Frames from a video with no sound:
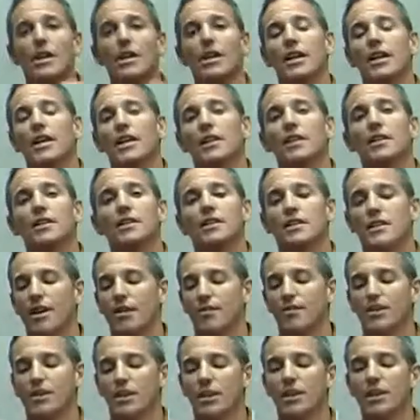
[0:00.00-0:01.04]
and
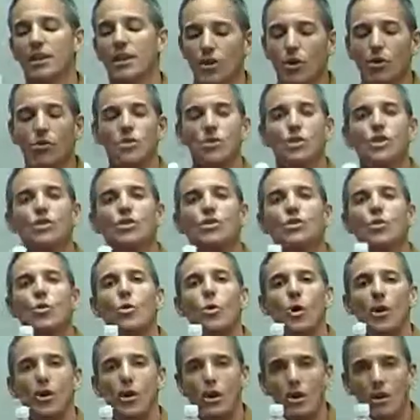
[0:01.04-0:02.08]
definitely don't
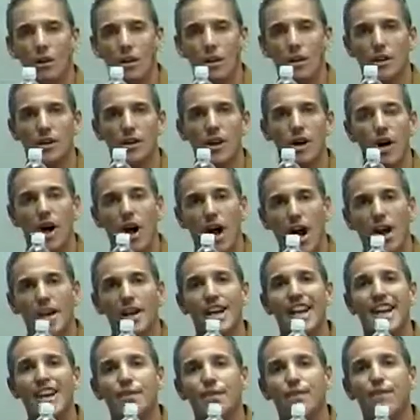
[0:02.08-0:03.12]
store hot
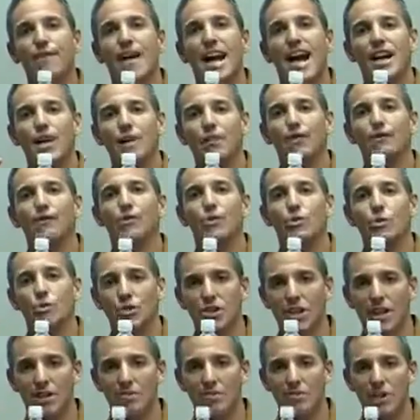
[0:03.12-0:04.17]
and fatty foods
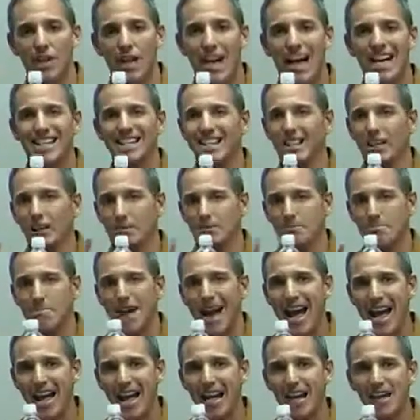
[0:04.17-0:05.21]
in plastic.
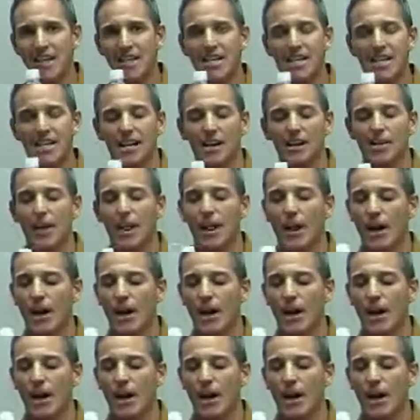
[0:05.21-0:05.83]
Bad idea.